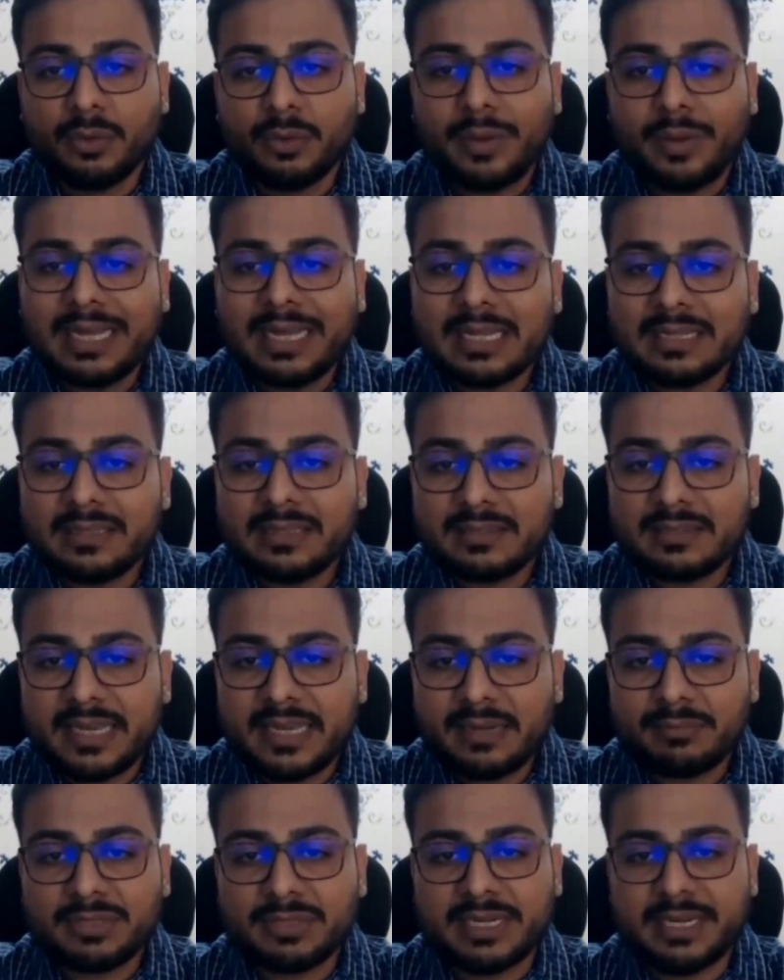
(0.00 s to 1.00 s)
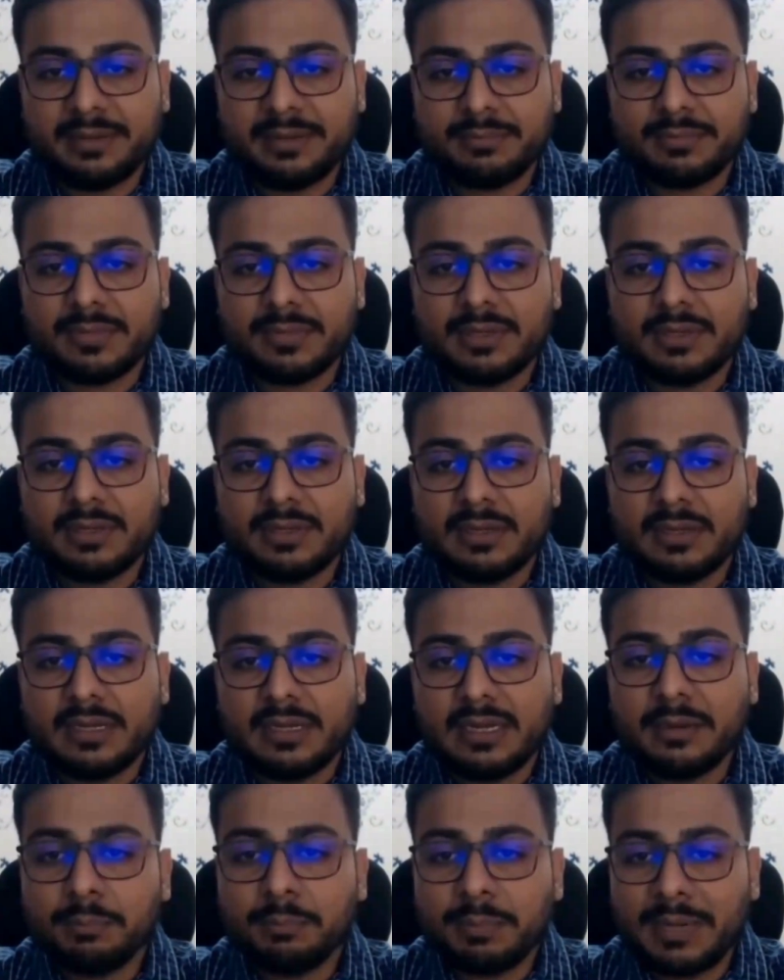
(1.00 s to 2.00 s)
while at the same time
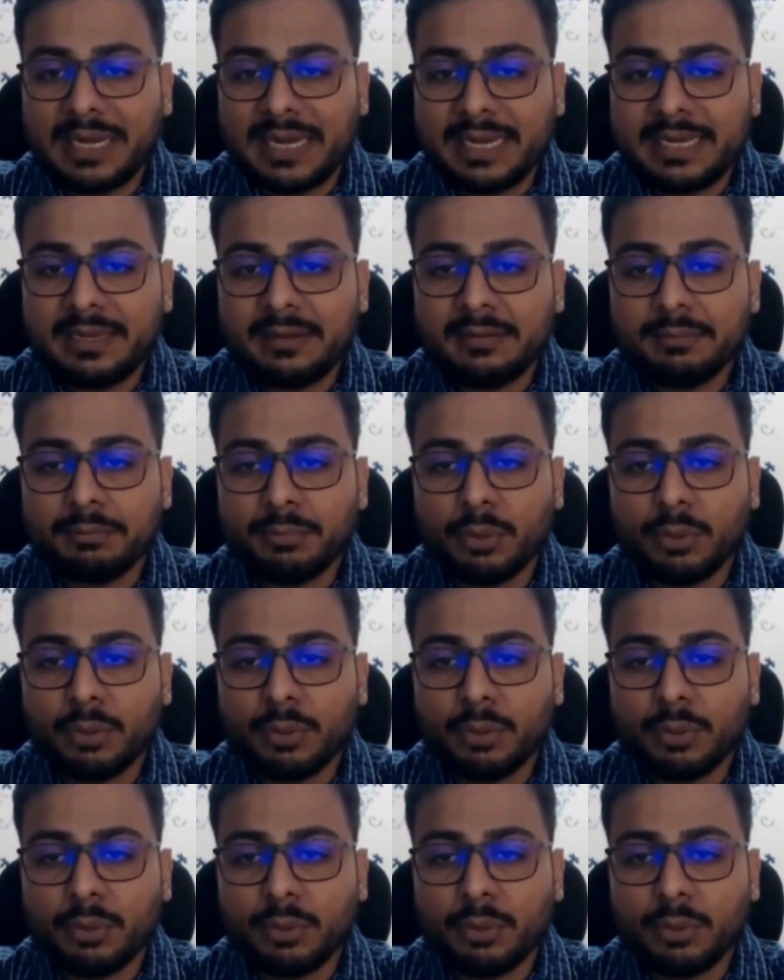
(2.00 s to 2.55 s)
complying